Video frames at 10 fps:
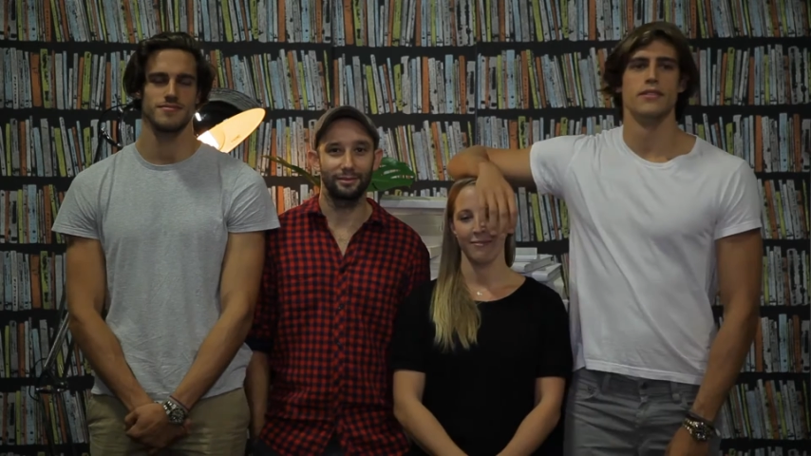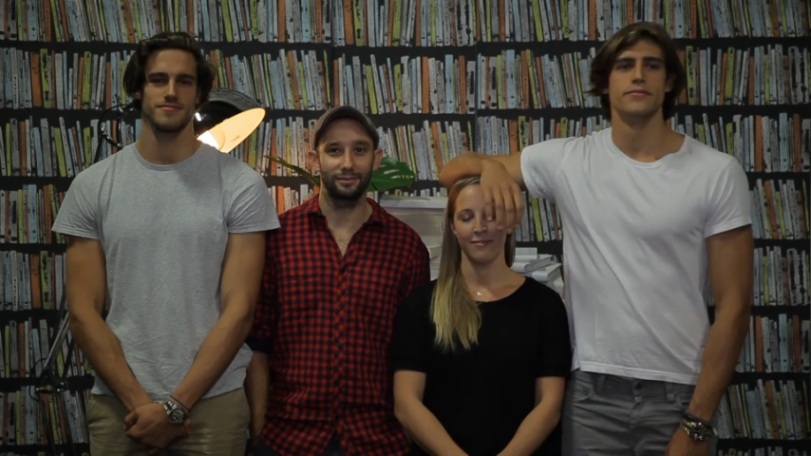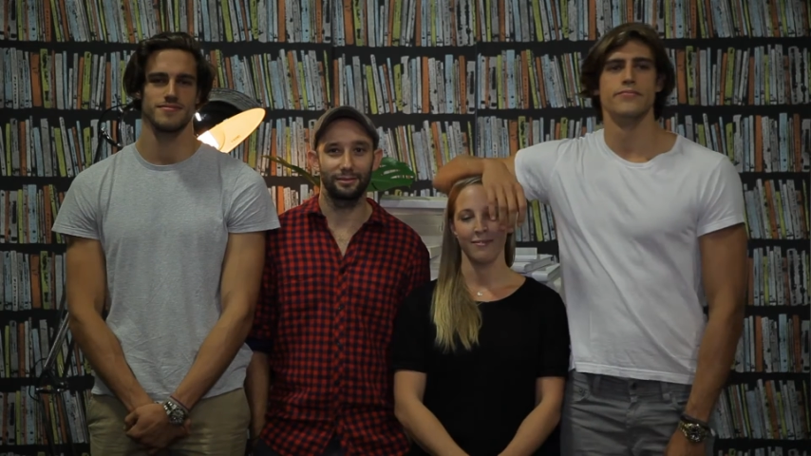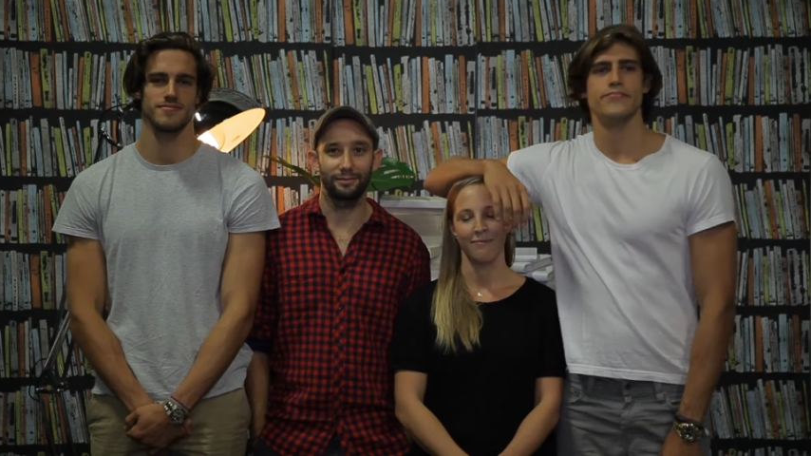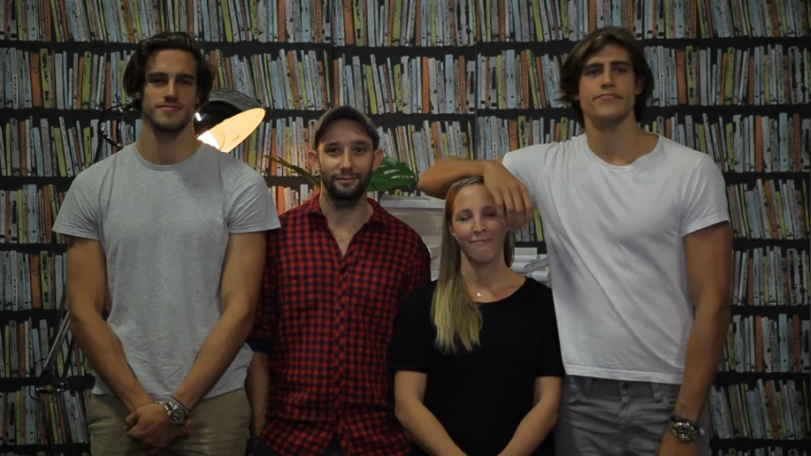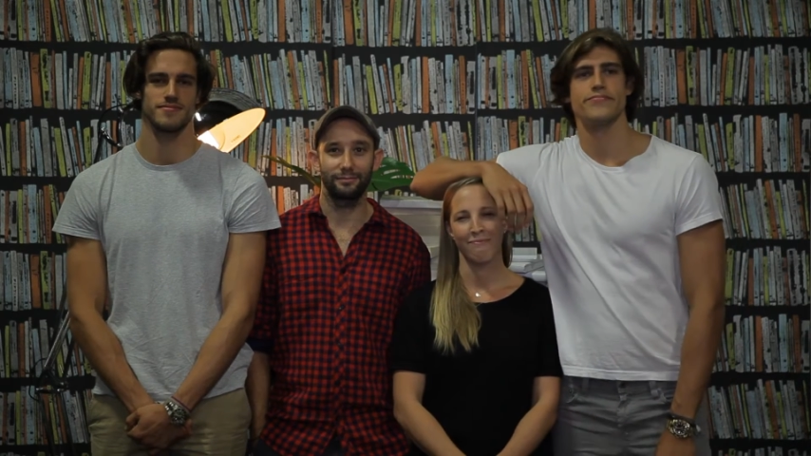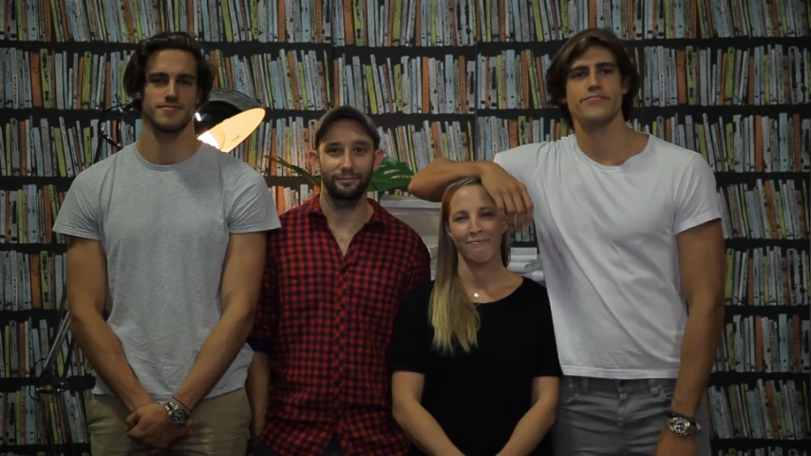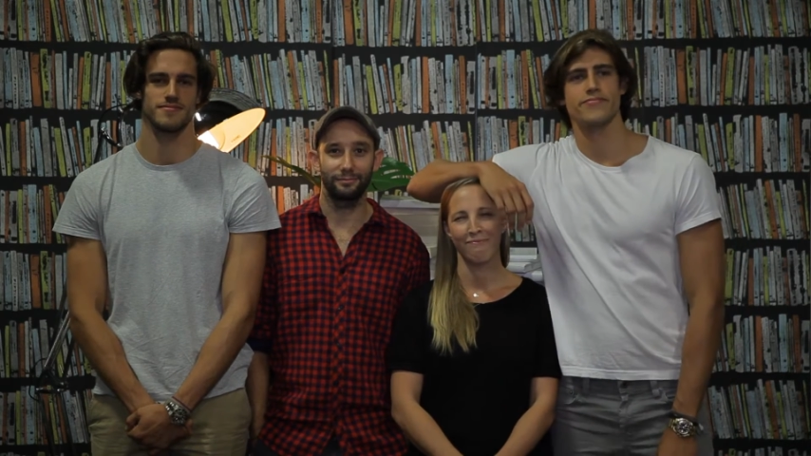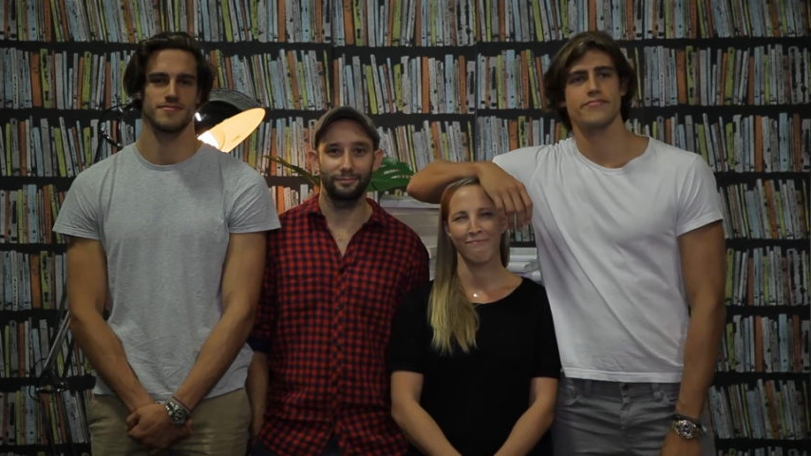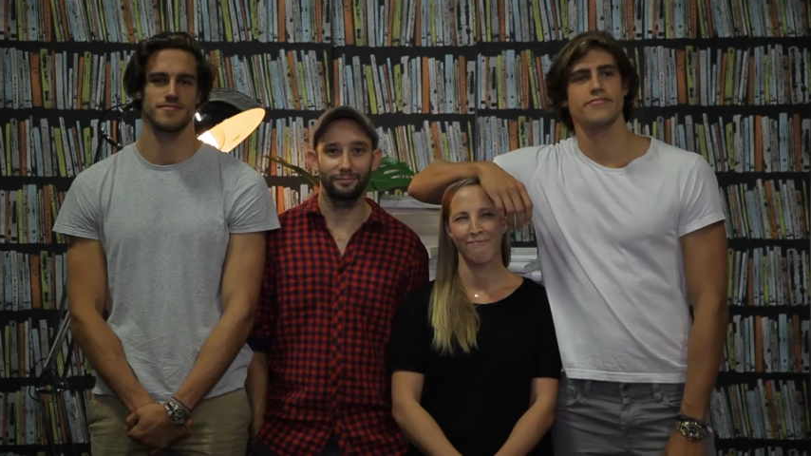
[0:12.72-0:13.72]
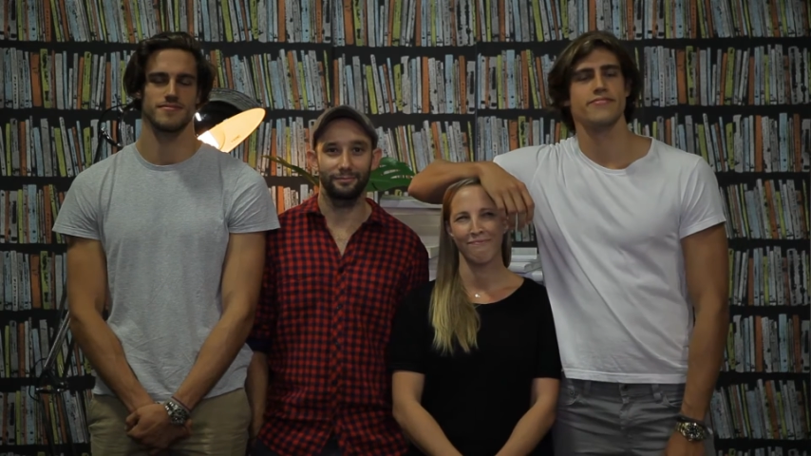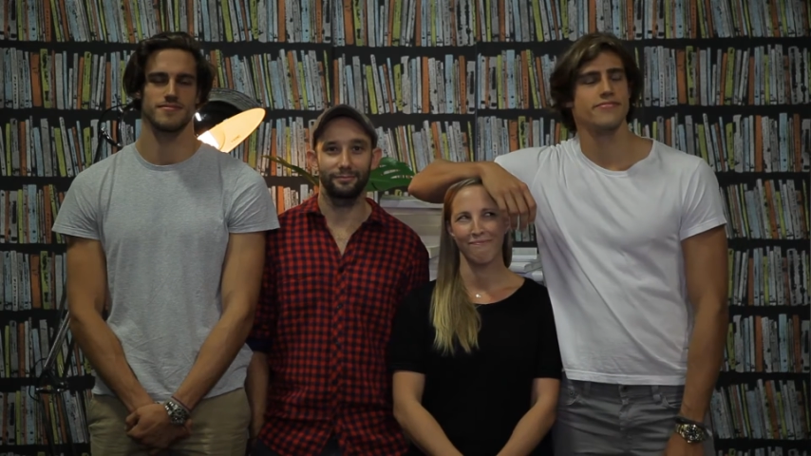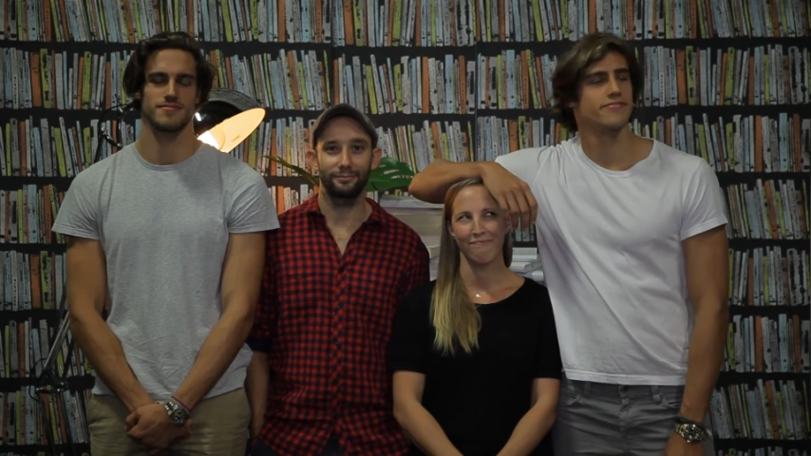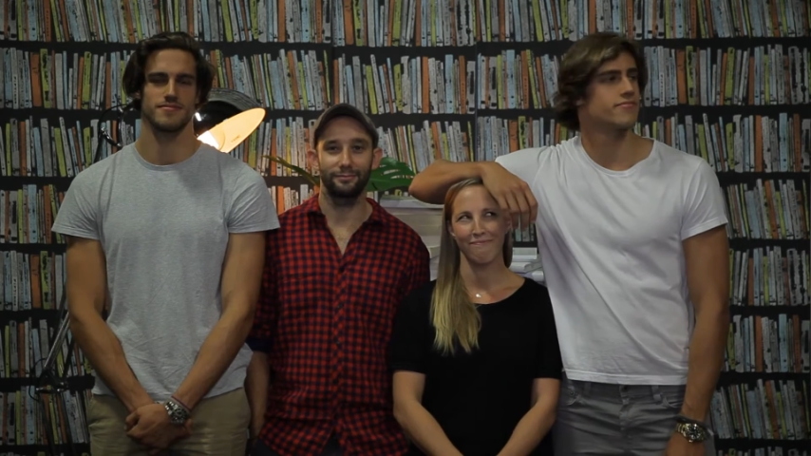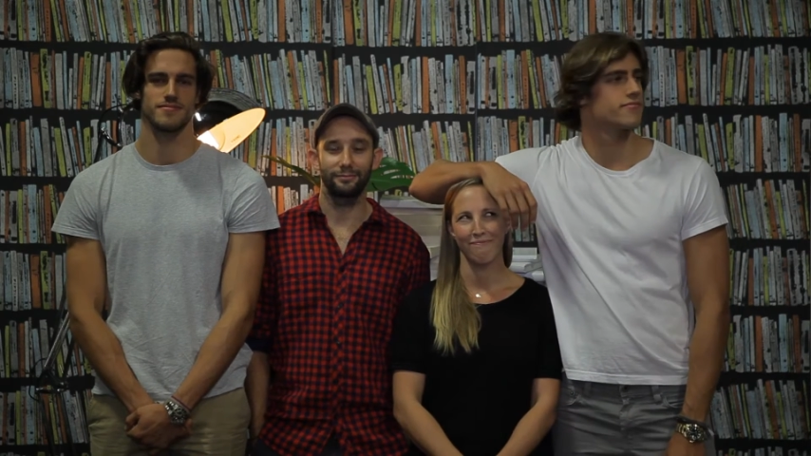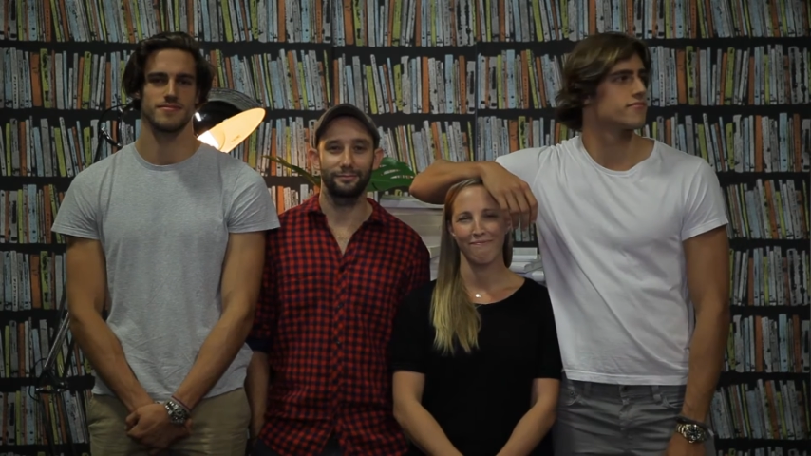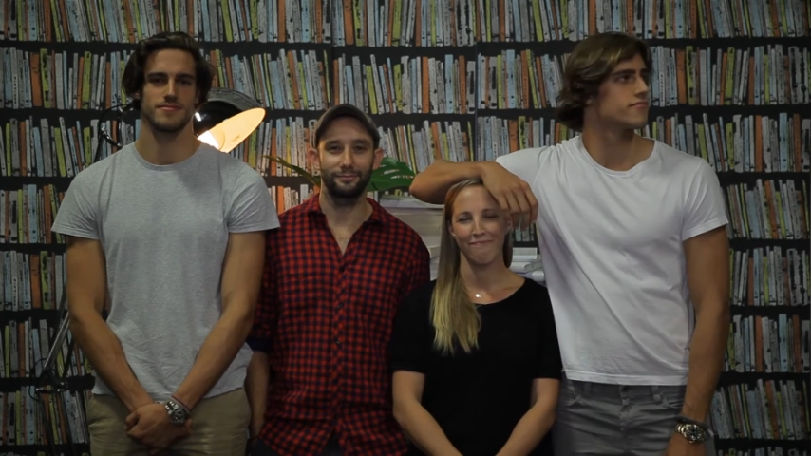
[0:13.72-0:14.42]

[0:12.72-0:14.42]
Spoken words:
Nobody speaks.